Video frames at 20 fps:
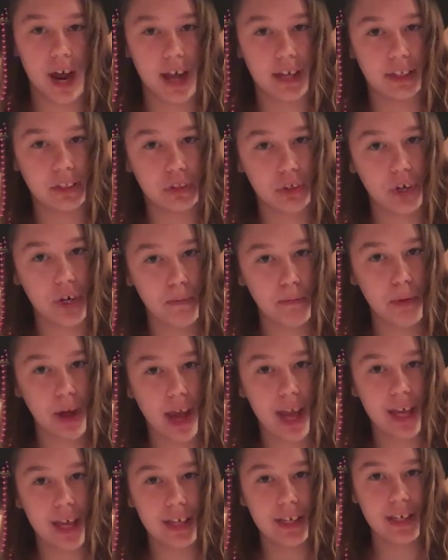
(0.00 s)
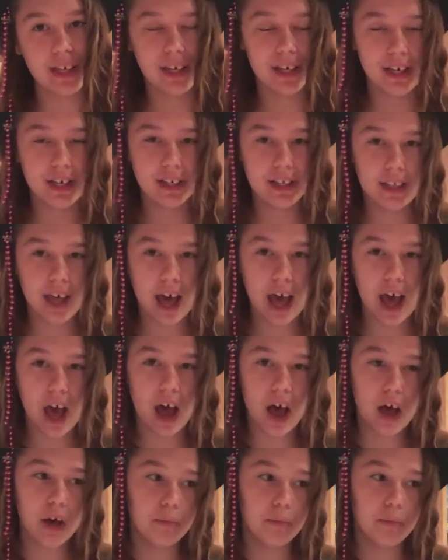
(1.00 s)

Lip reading: ice cream bike that,